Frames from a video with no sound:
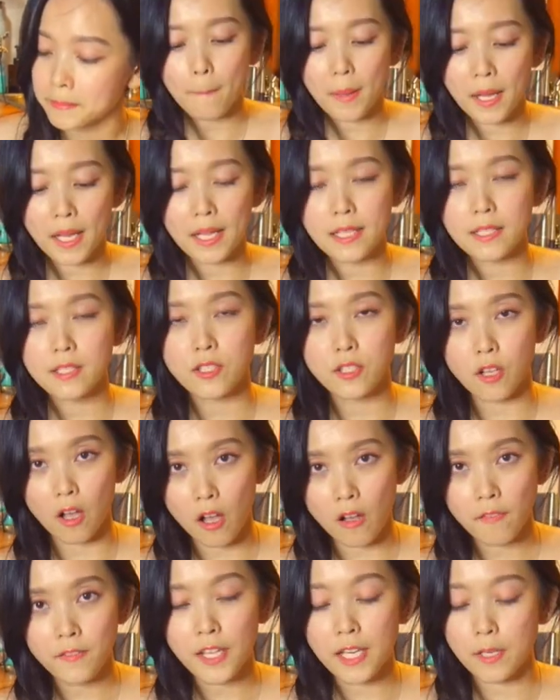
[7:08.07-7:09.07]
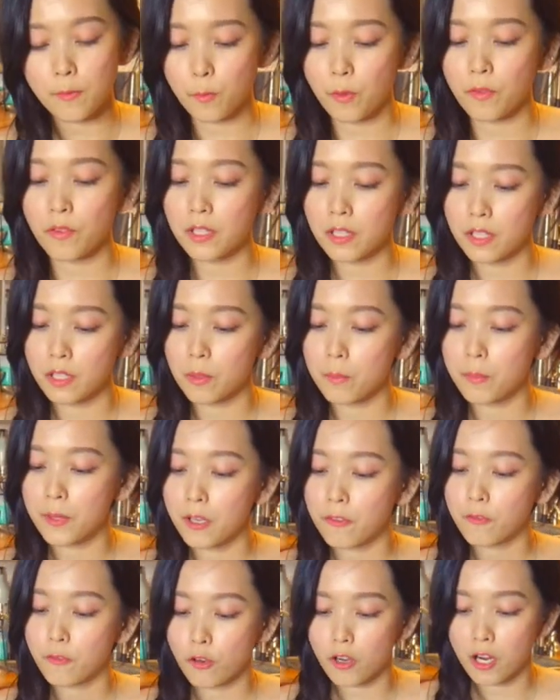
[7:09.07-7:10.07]
but it's soft and with a little
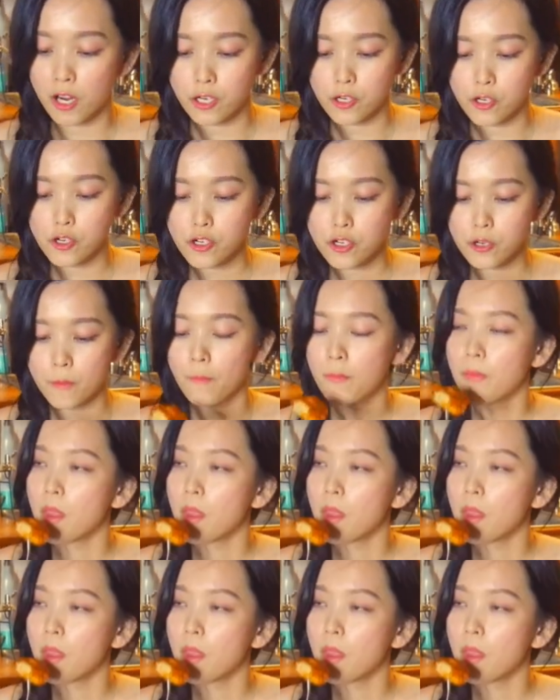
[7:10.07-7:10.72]
bit of crunch.